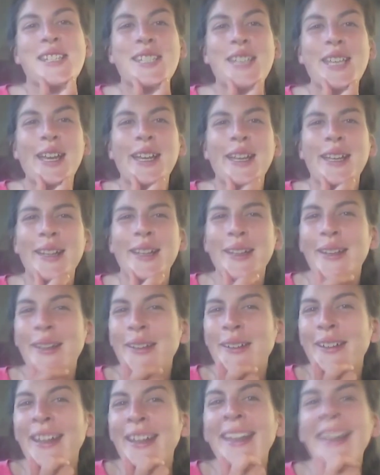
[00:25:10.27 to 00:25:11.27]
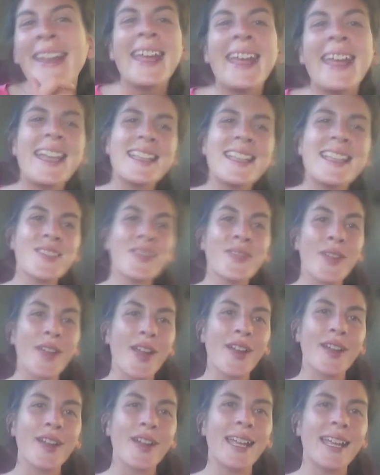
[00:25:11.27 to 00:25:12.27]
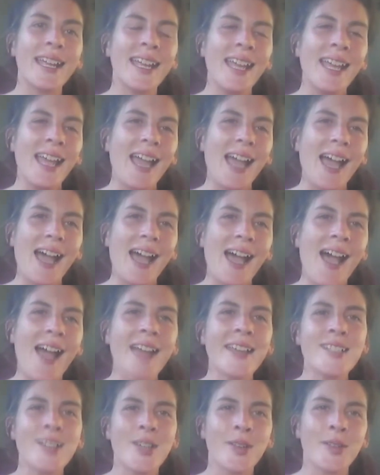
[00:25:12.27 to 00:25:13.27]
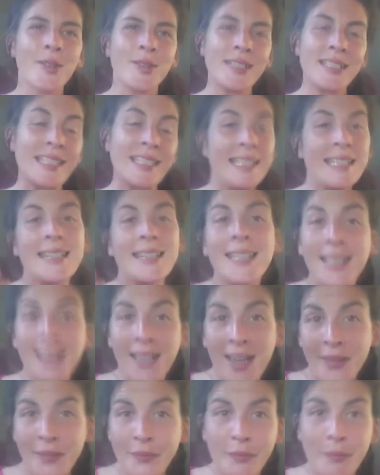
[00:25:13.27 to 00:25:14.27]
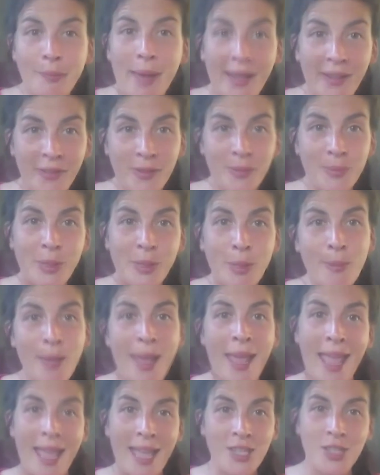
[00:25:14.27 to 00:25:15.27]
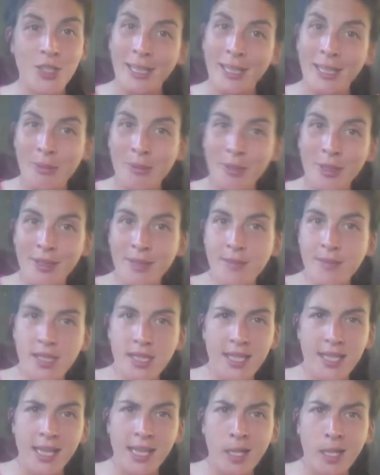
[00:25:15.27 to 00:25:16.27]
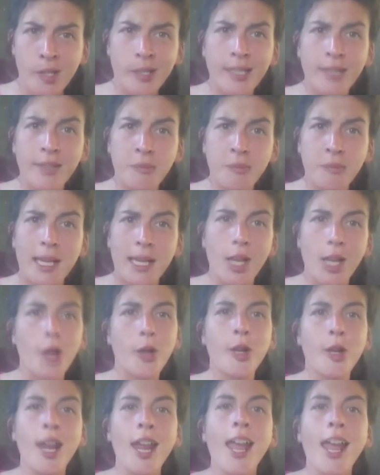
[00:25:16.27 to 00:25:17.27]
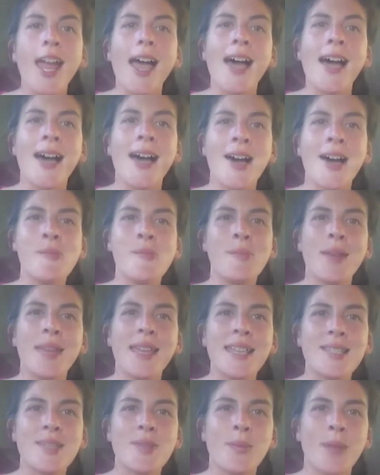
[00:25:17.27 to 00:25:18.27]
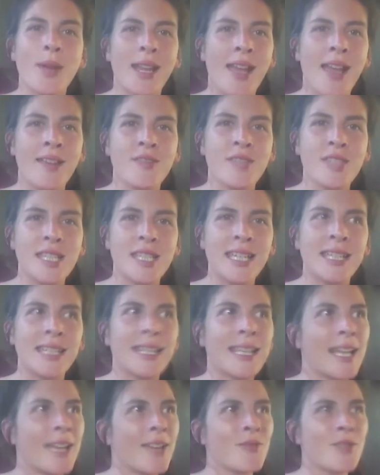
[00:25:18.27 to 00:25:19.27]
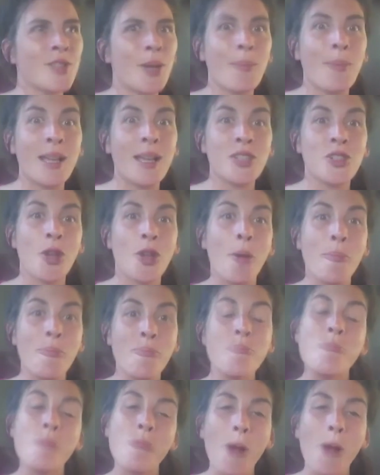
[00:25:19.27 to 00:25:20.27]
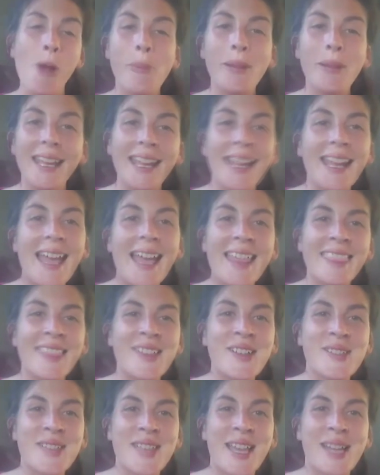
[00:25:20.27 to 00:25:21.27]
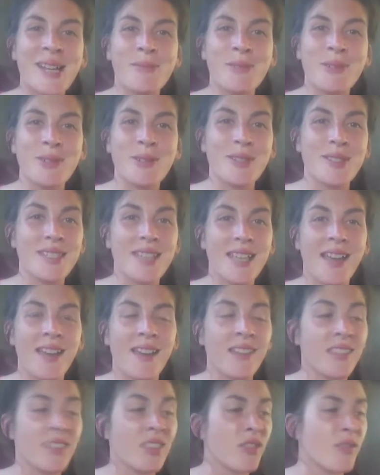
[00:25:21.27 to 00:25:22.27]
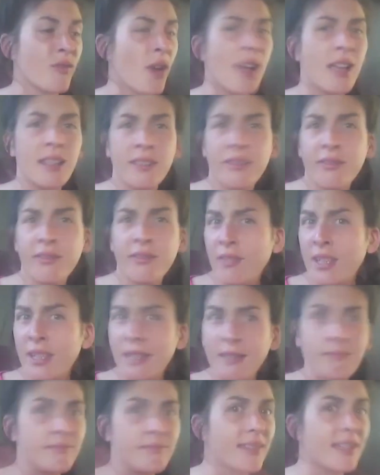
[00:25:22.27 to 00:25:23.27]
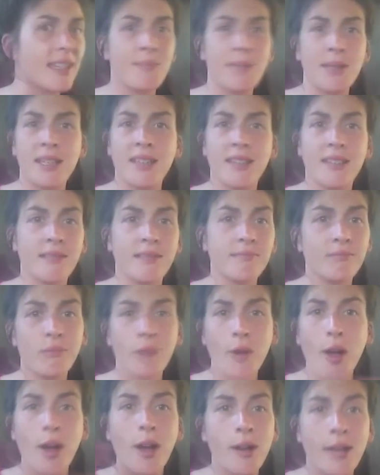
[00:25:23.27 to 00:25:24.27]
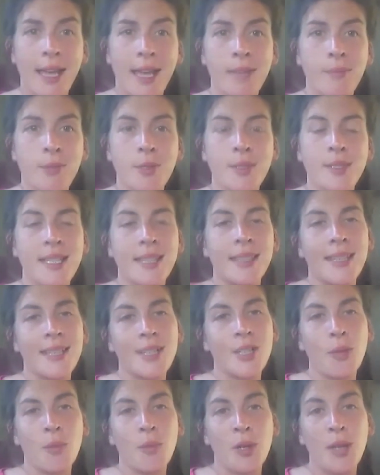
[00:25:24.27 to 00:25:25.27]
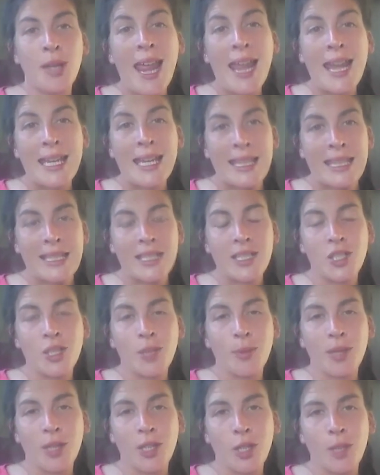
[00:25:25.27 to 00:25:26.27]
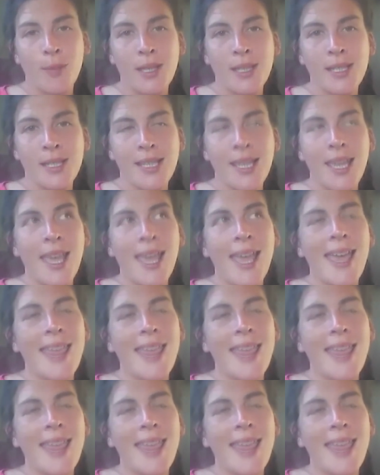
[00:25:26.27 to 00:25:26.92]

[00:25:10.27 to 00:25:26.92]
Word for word: So it's very, I don't need the love back from them. I actually want them to say, no, leave me alone. Um, it's when I've seen that I've done my job properly and those animals are thriving, they're being wild animals and they don't want anything to do with humans.